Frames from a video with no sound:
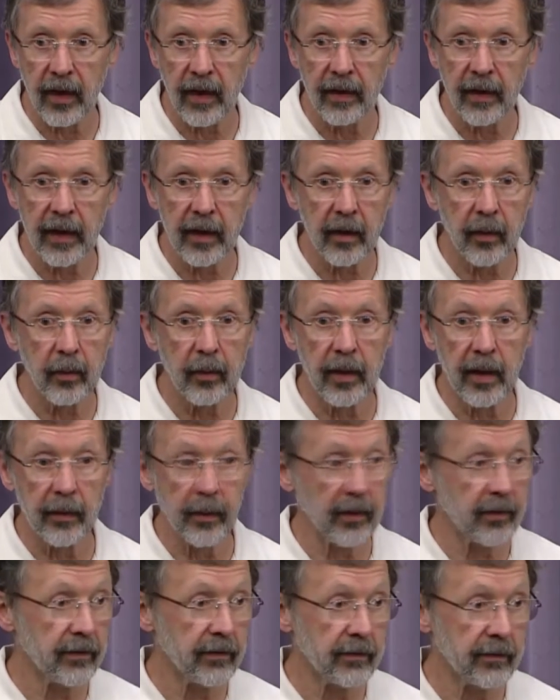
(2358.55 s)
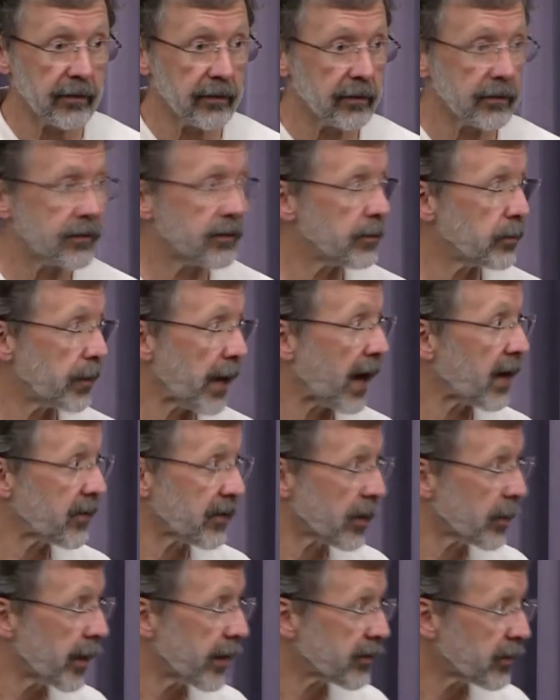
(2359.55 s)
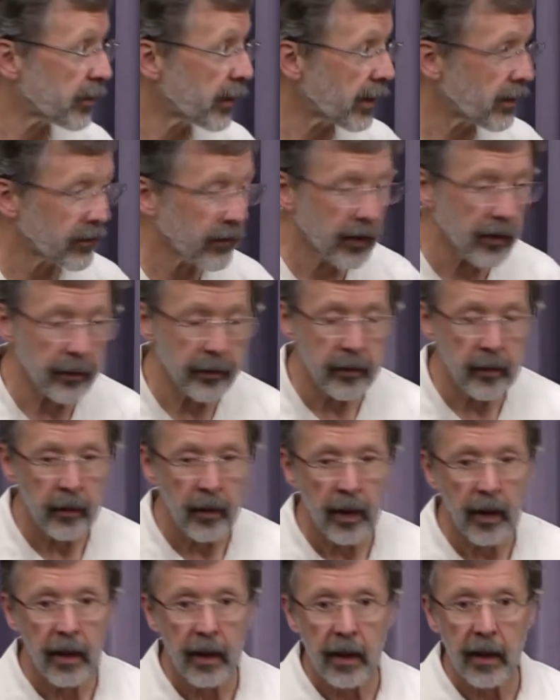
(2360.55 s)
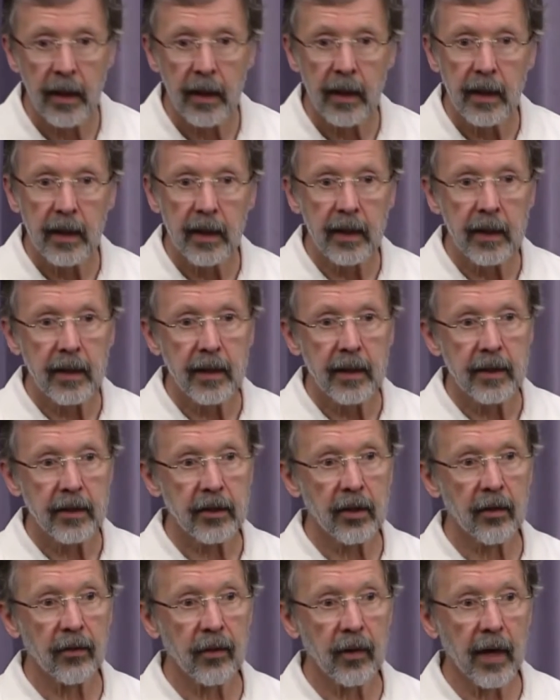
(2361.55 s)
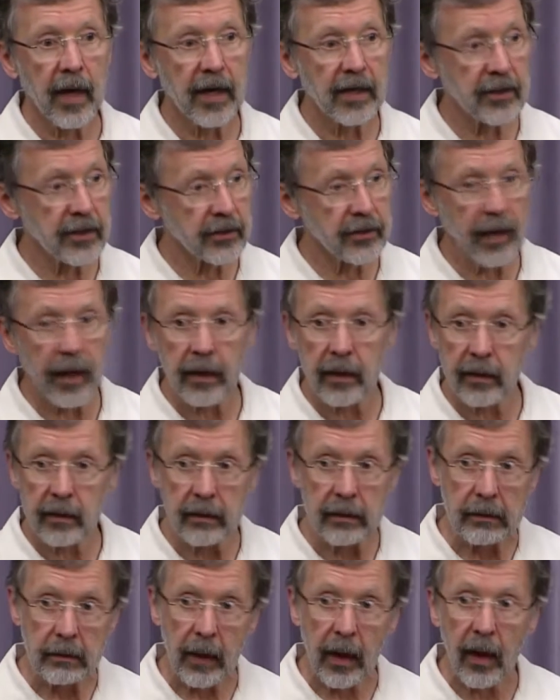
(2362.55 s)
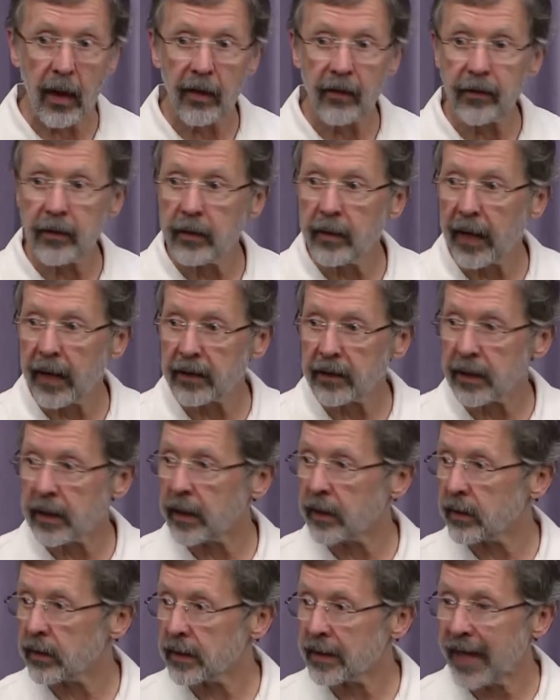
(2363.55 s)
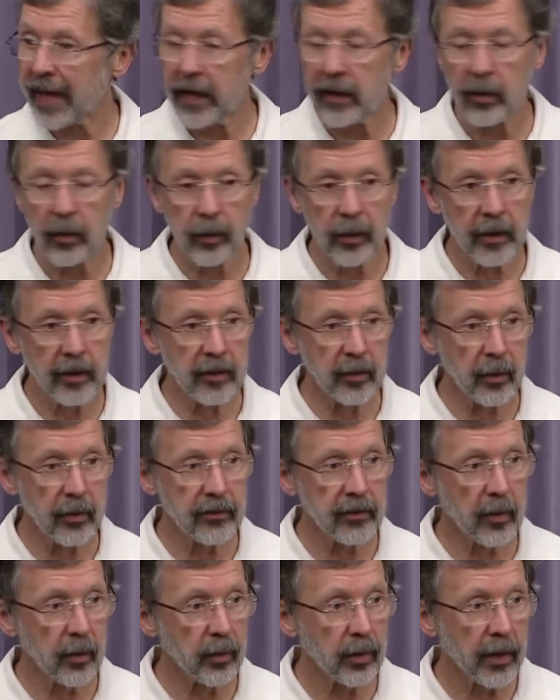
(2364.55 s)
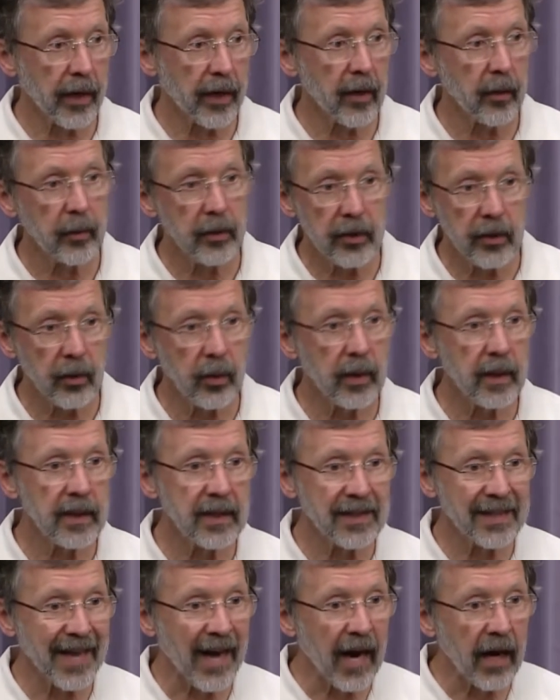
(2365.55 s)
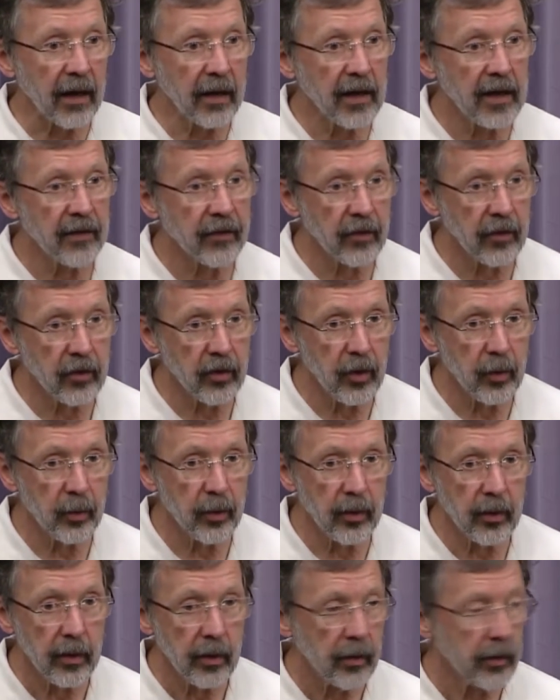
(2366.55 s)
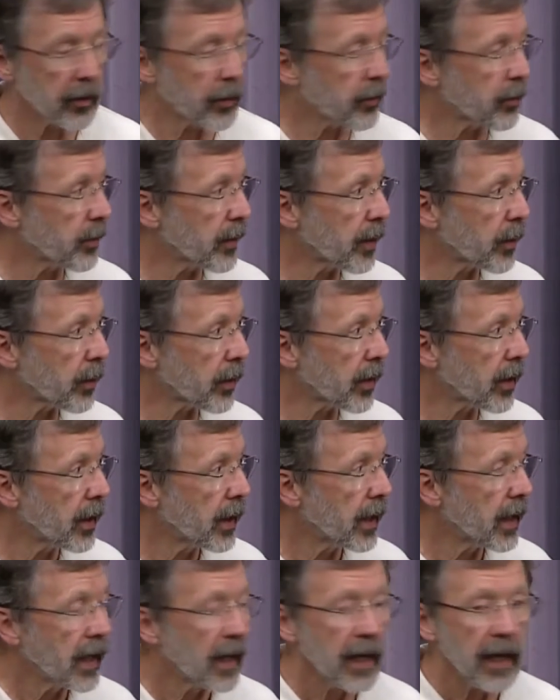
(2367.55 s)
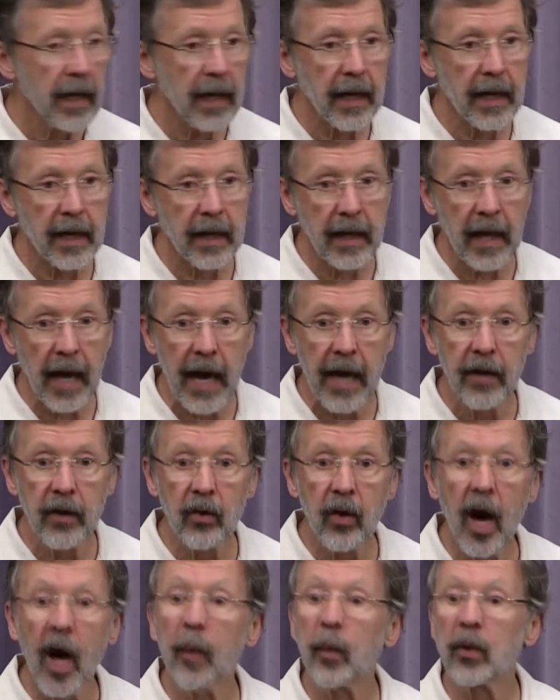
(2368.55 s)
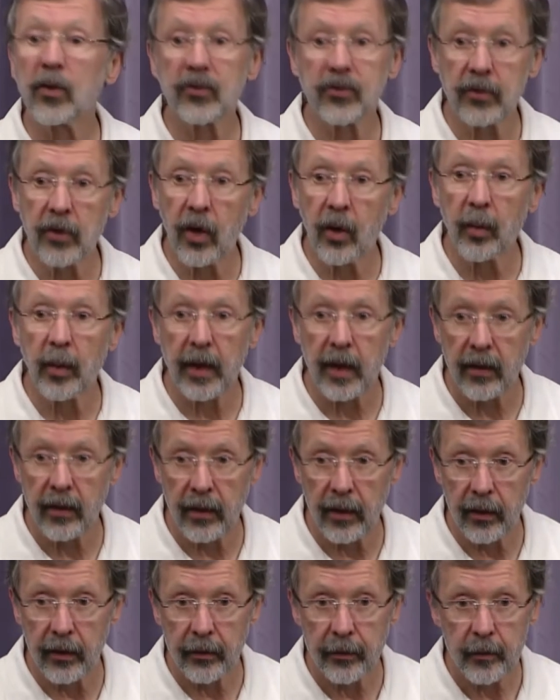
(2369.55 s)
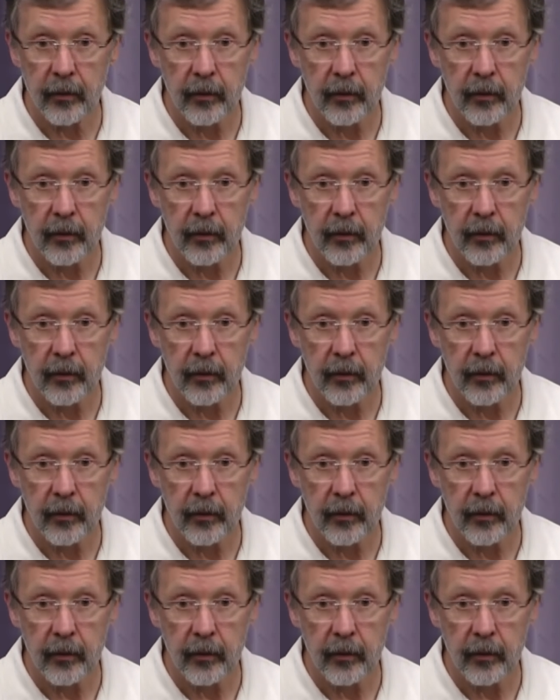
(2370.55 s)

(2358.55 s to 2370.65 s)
And they, they make bad film after bad film. So for us, it's like, well, how often do you actually get to take your principles and apply them to an entirely different group of, group of people? And I knew almost nobody there.